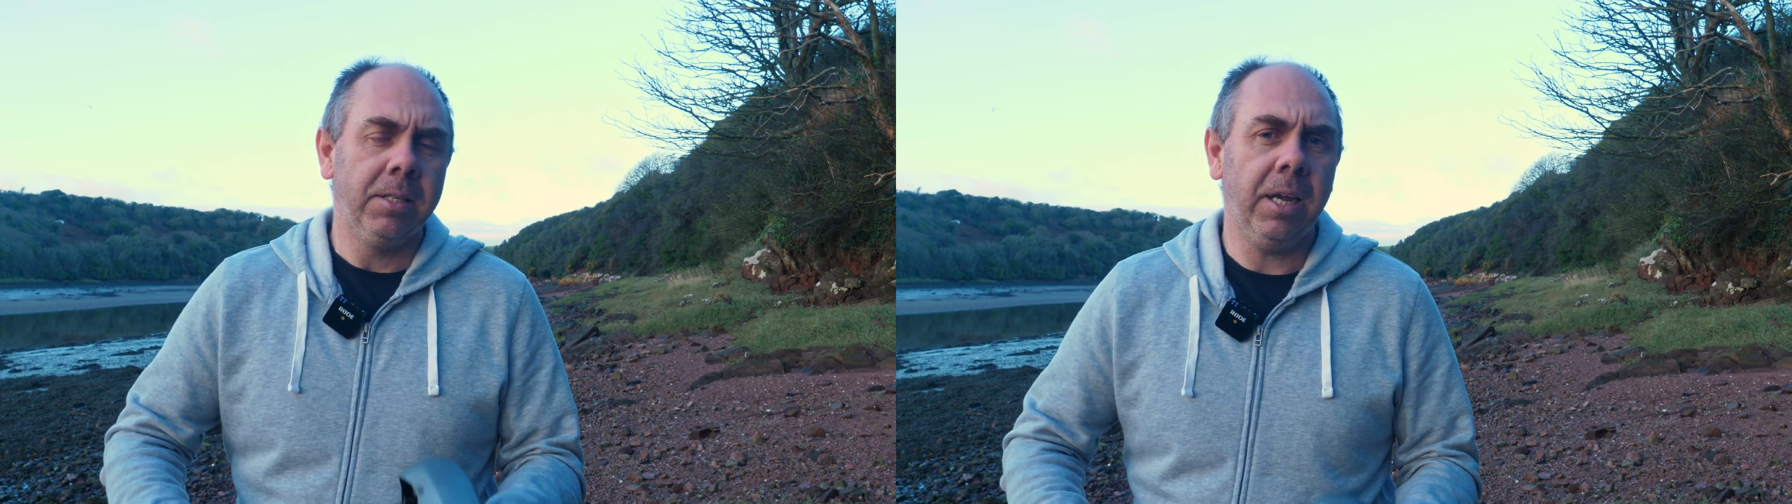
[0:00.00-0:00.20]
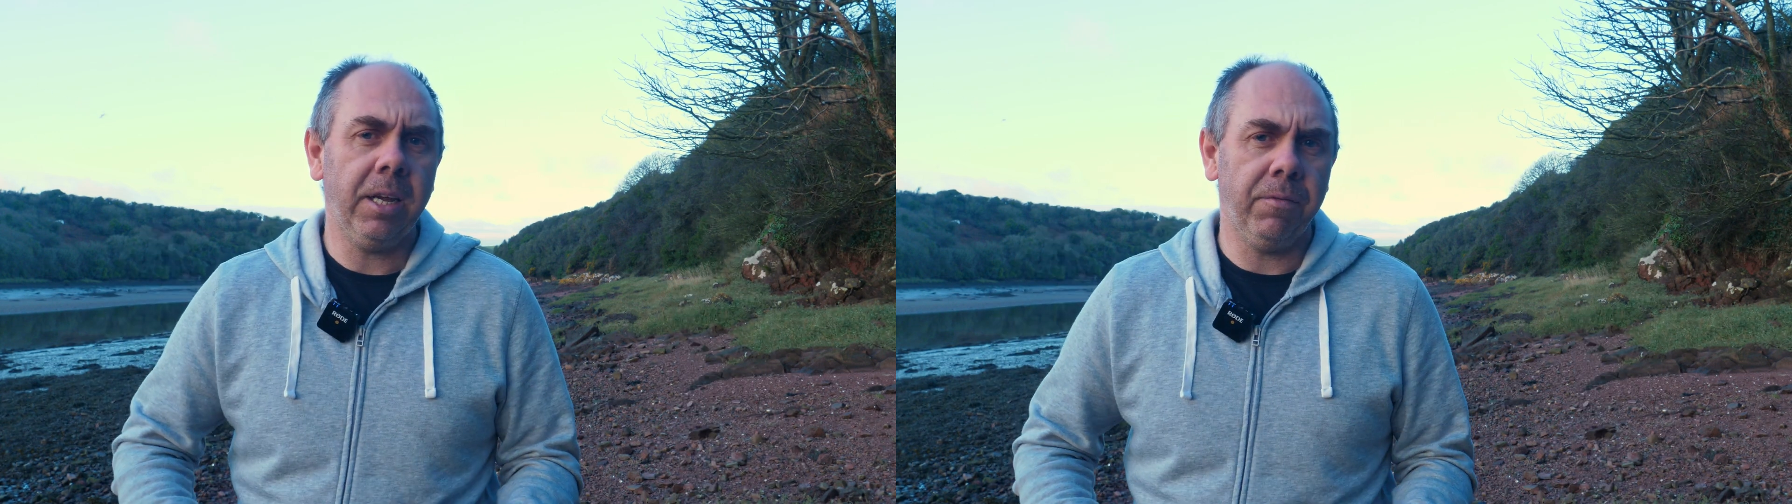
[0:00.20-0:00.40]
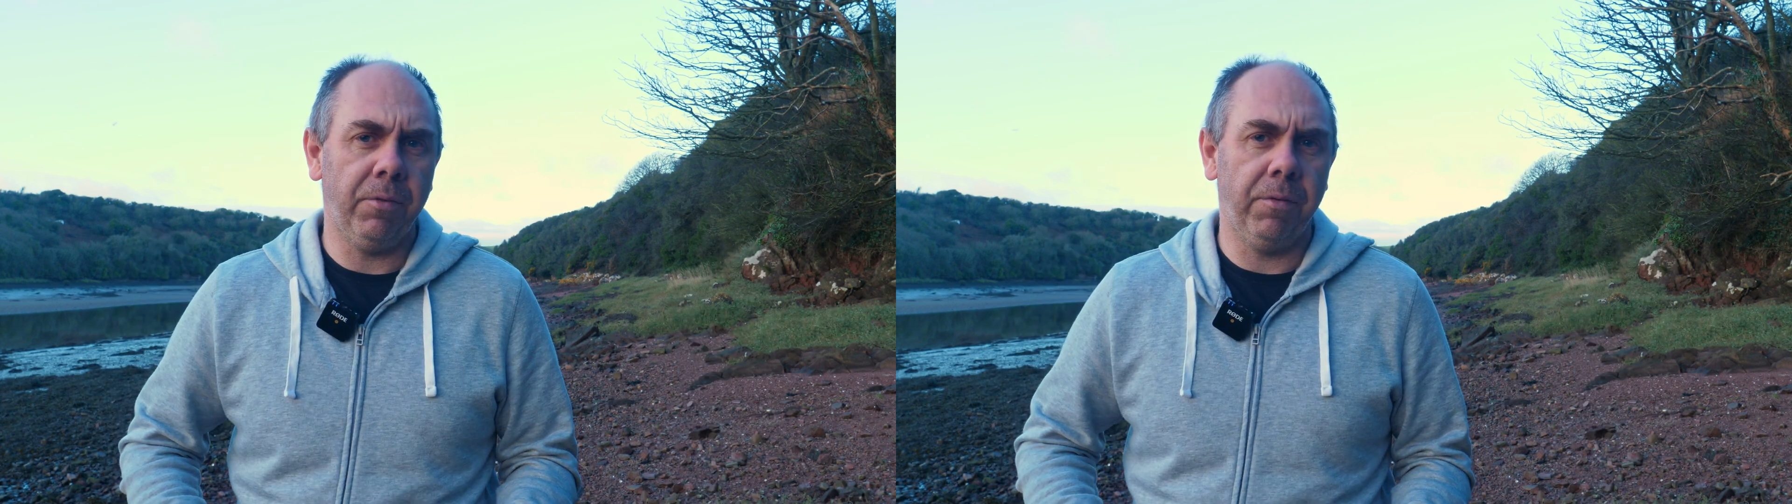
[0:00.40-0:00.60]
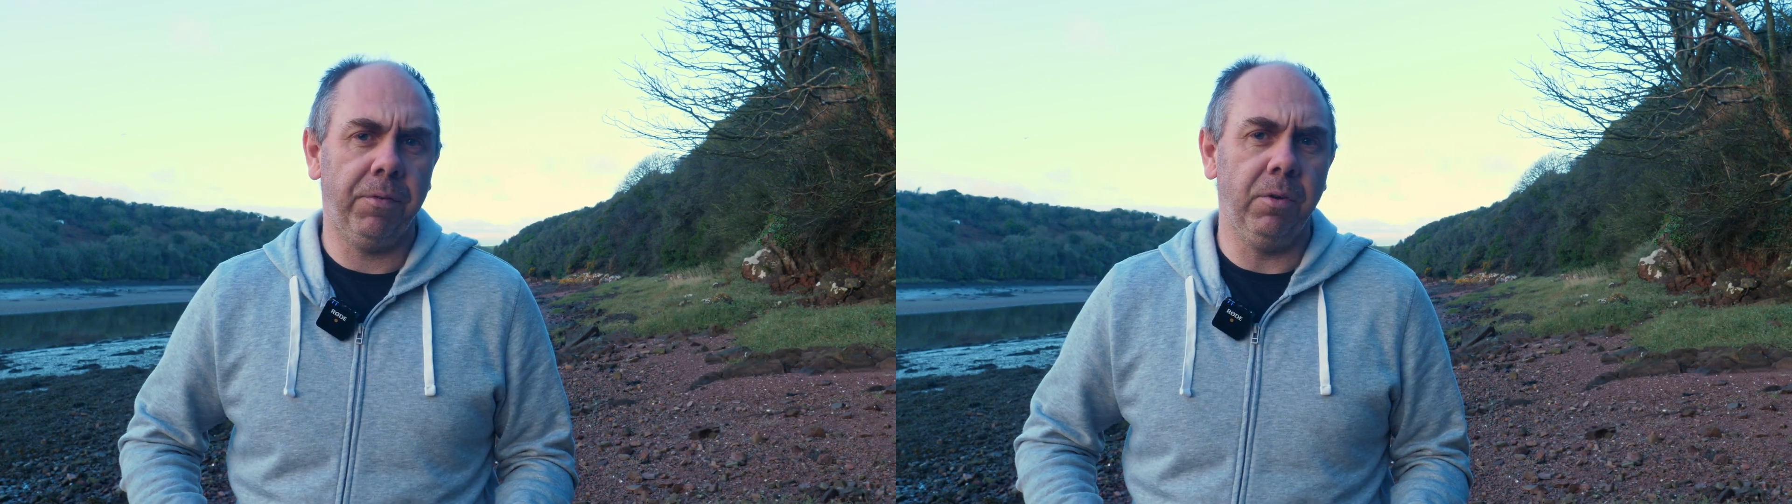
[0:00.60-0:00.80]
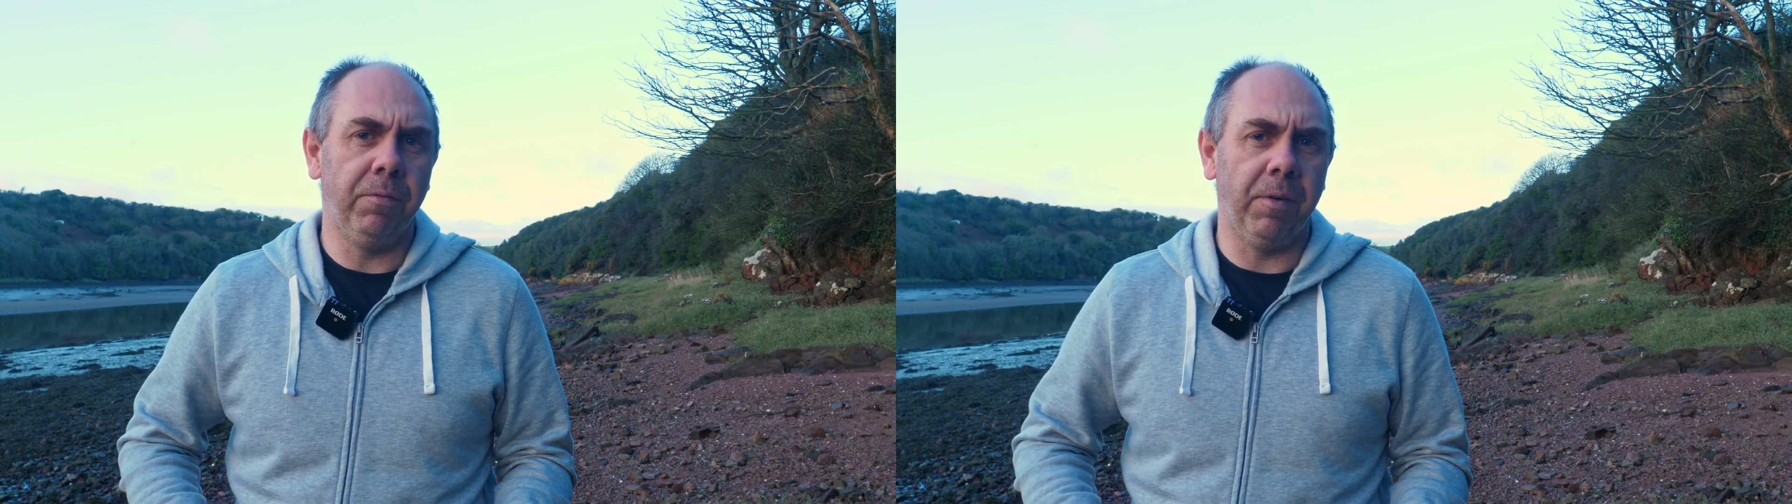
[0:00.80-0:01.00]
take it for a
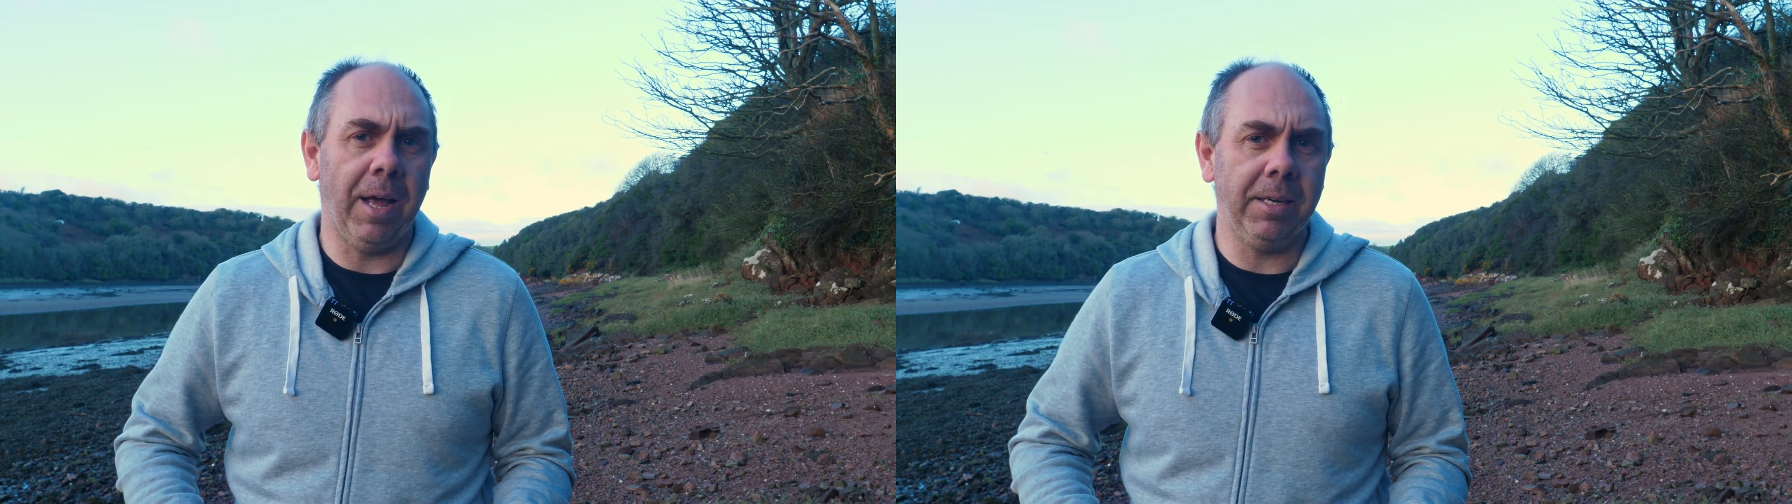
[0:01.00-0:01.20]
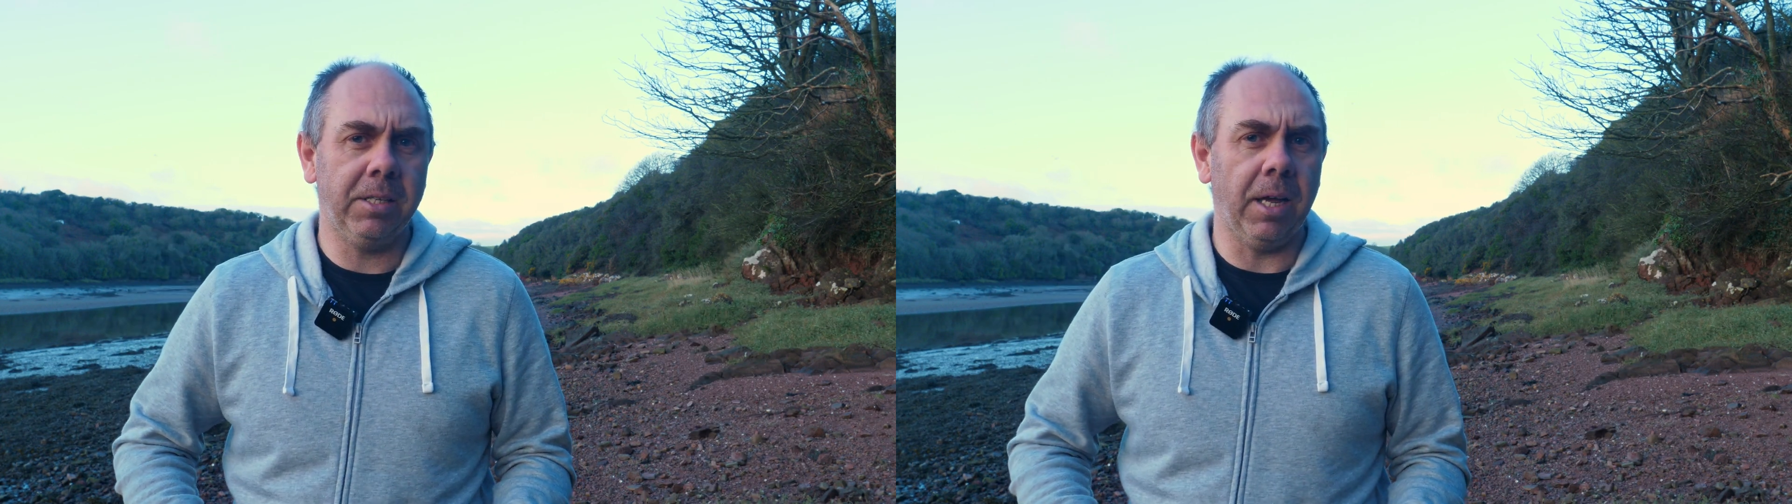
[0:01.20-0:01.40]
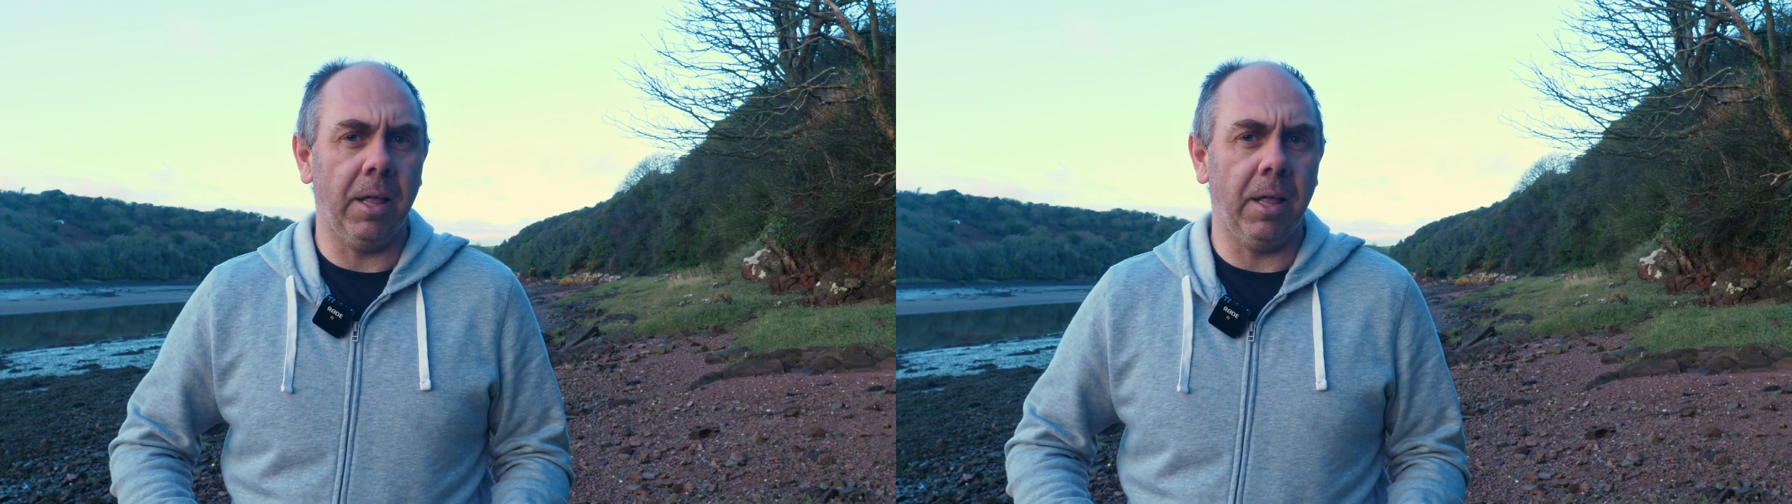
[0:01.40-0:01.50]
few flights,